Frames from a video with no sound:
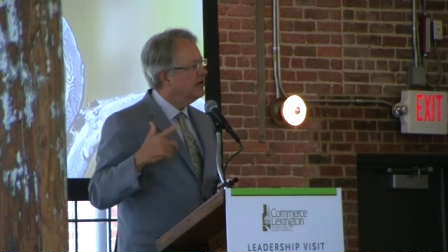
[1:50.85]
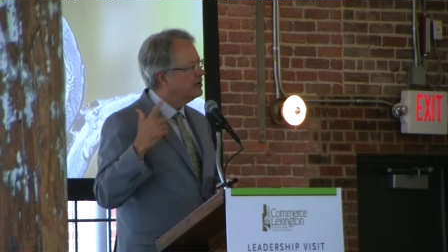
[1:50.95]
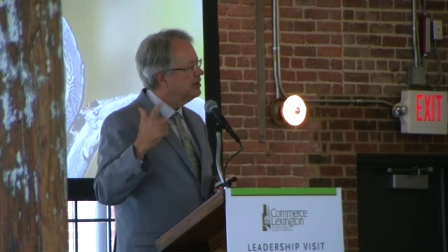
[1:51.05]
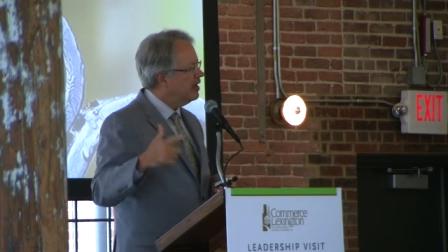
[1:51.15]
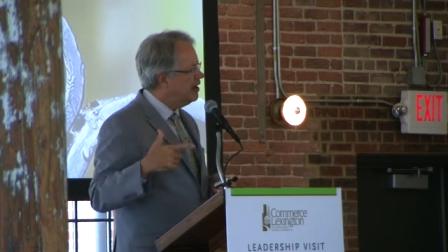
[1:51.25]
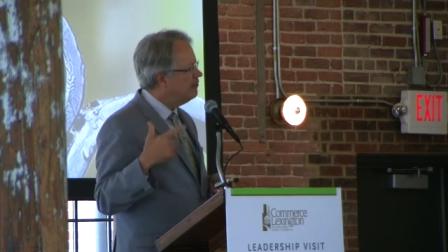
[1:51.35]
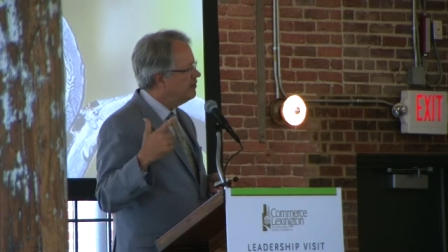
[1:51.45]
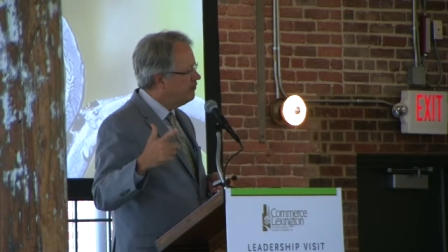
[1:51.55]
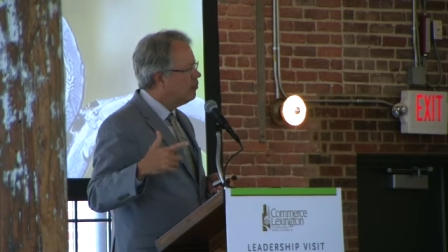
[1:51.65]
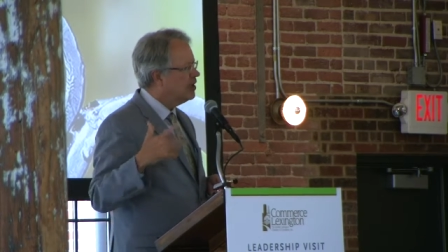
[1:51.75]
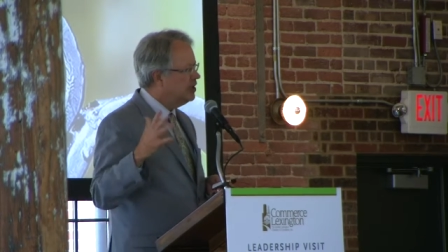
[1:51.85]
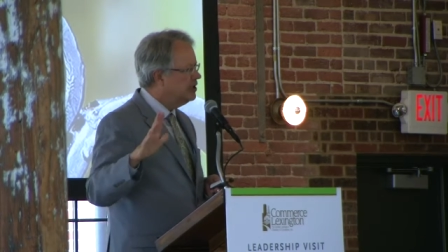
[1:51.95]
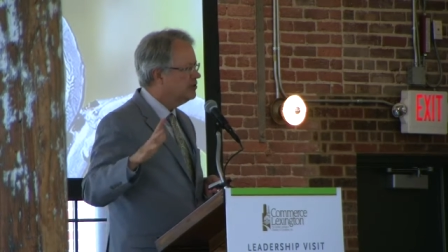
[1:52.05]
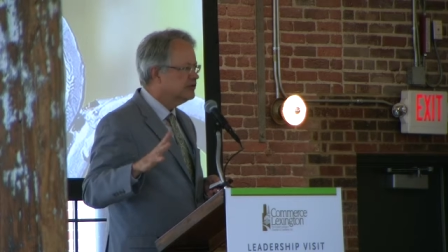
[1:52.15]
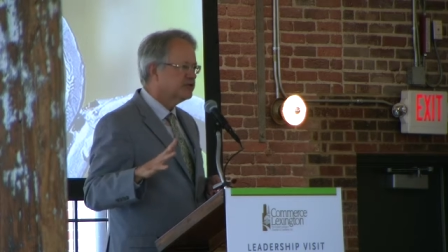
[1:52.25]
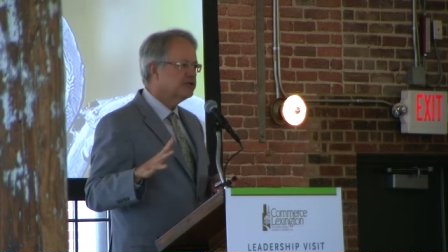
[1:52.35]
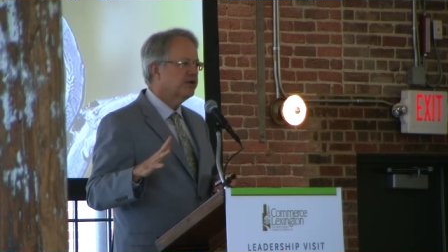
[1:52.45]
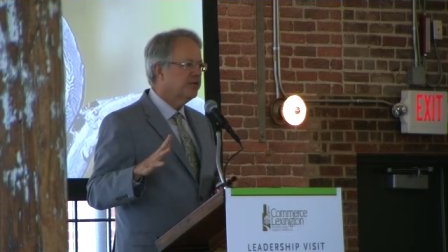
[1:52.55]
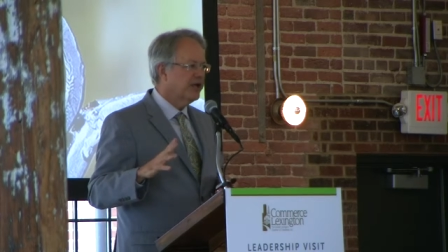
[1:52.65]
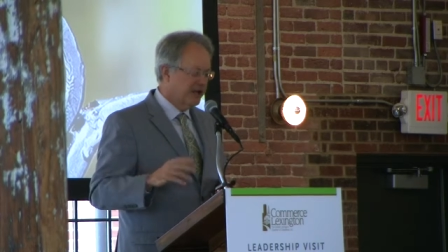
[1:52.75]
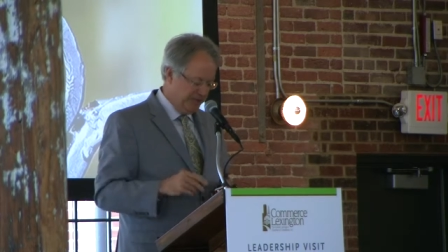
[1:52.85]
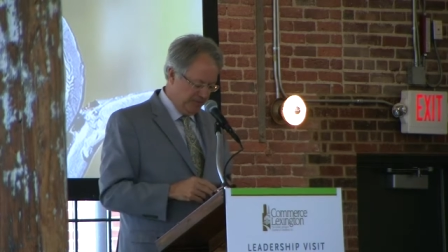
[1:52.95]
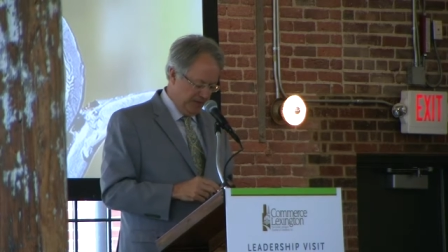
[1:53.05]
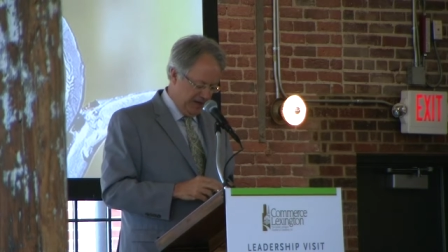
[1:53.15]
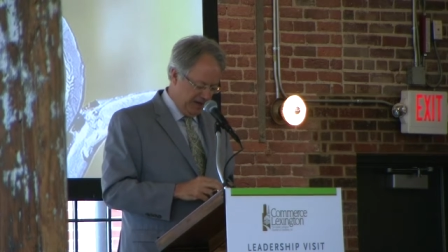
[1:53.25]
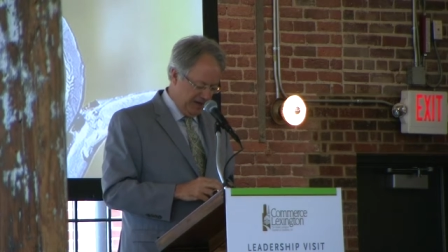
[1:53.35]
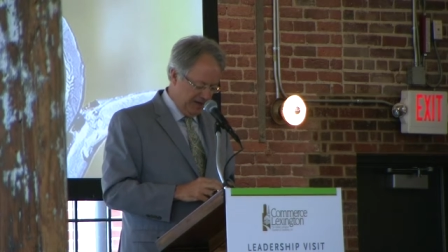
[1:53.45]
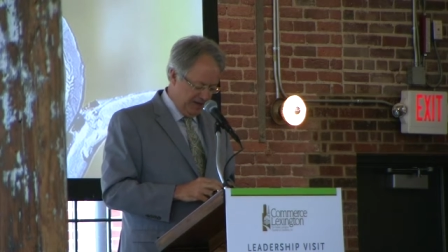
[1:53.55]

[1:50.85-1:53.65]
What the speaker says: Every 40 years or so, we get a new mayor.